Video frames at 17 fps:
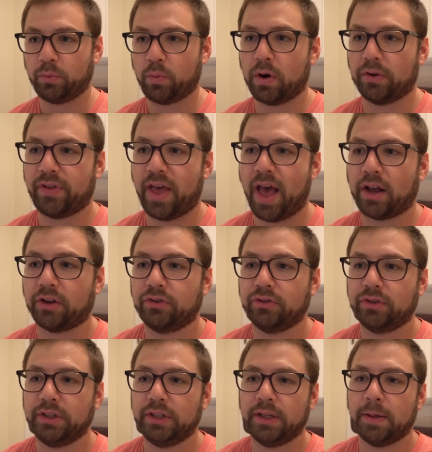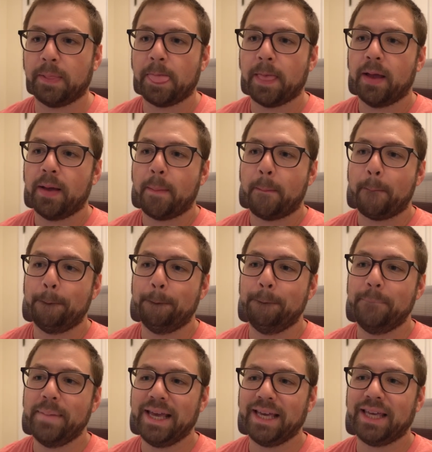where it's actually
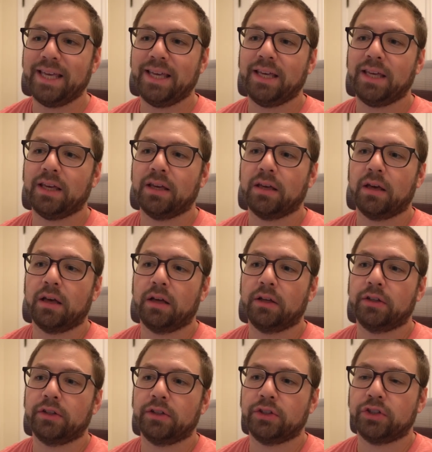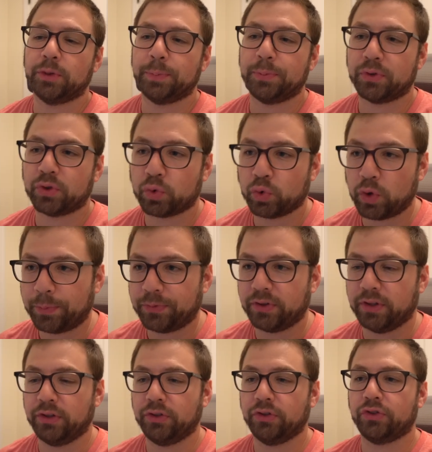making
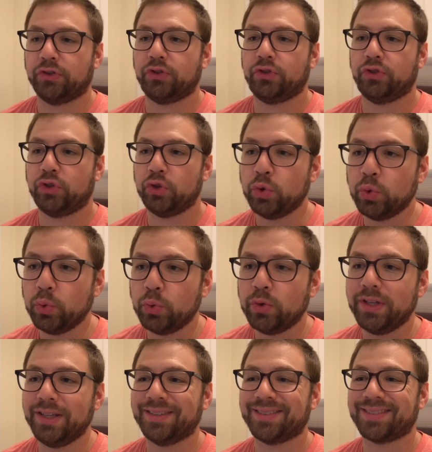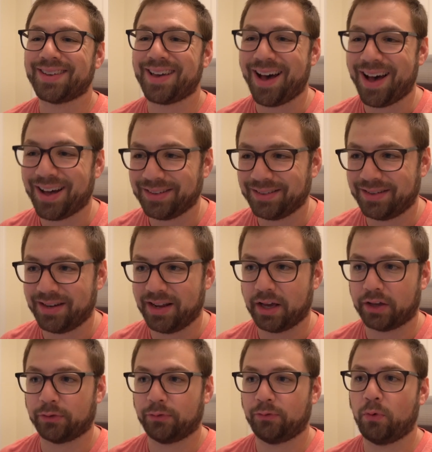subscriptions to these
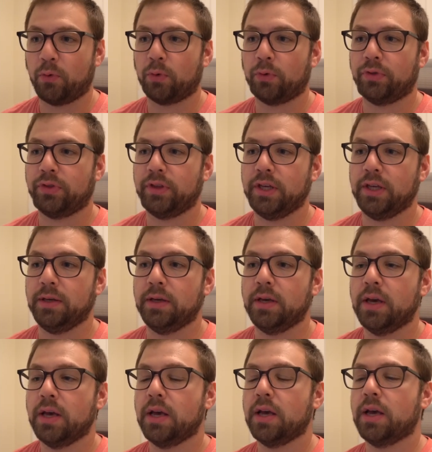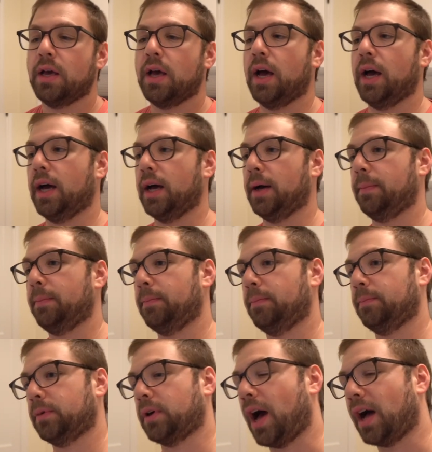contexts for the uh,
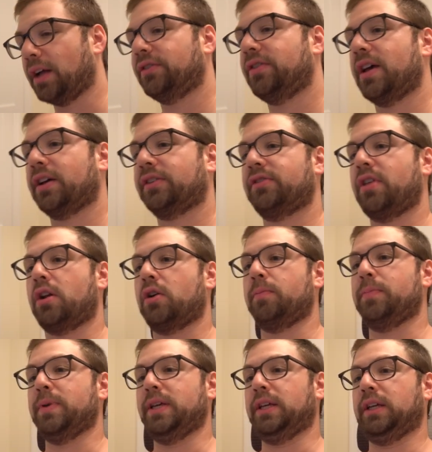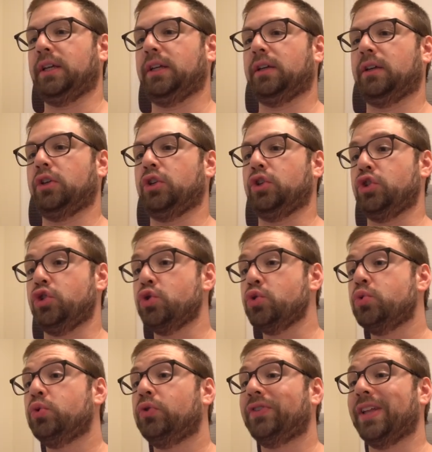contexts that are being
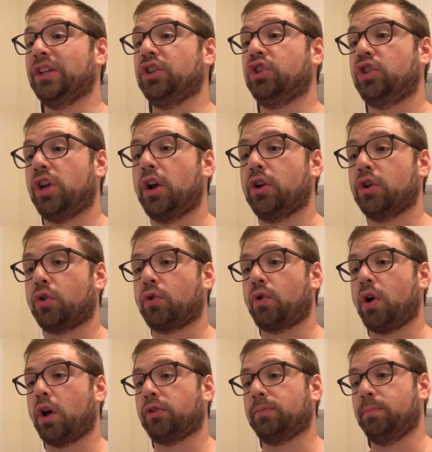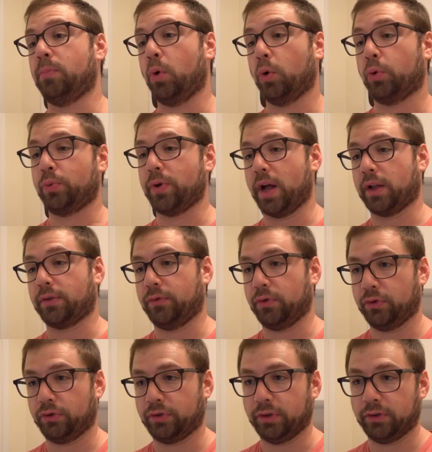used and shared across both React
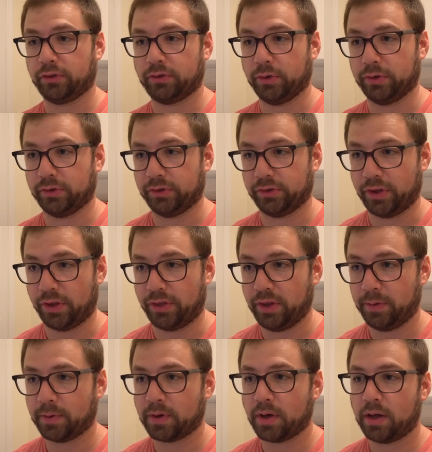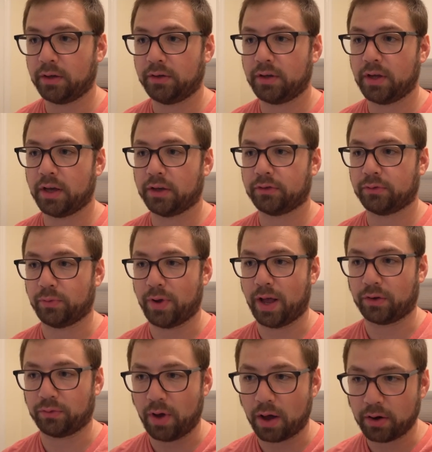versions. So this is the theme context,
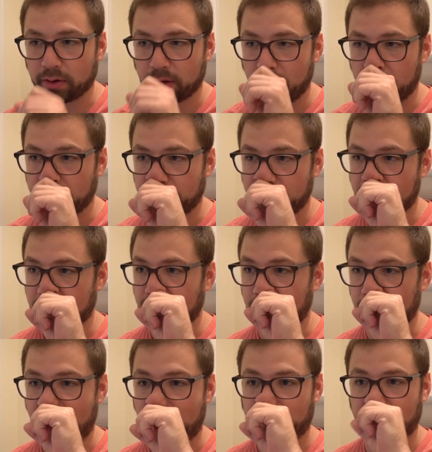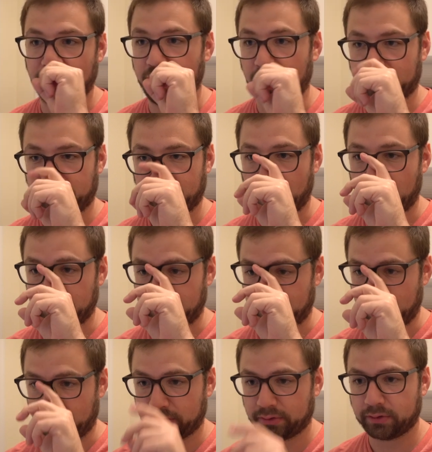React Router context, React Redux
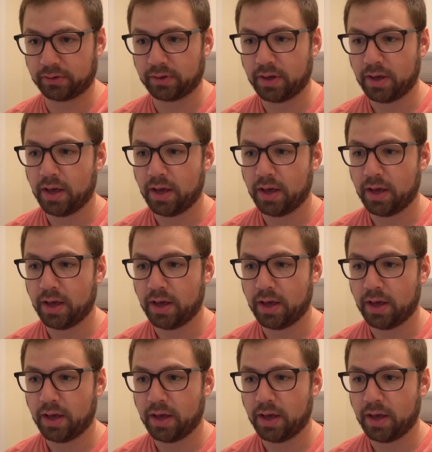context.